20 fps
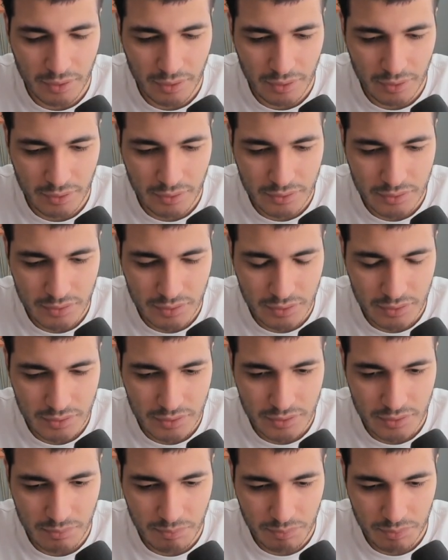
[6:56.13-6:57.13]
I guess
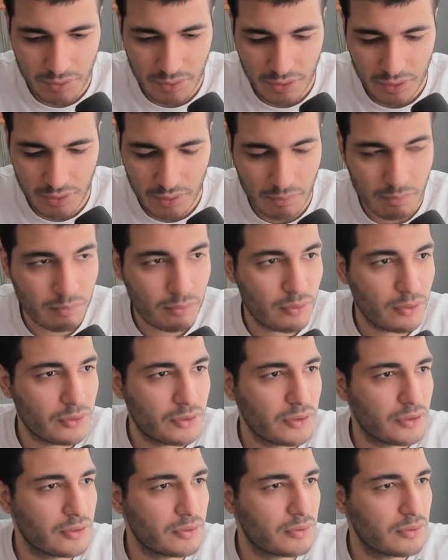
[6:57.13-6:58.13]
it's a pretty
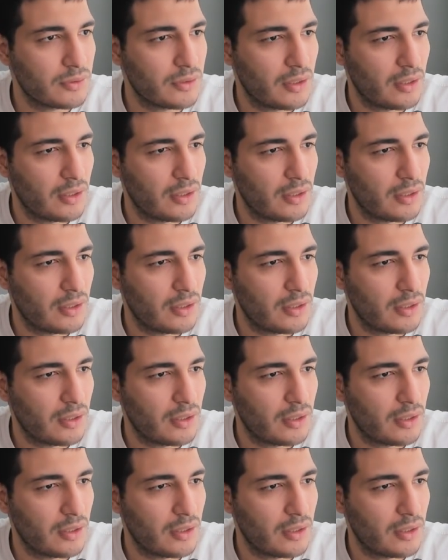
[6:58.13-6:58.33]
important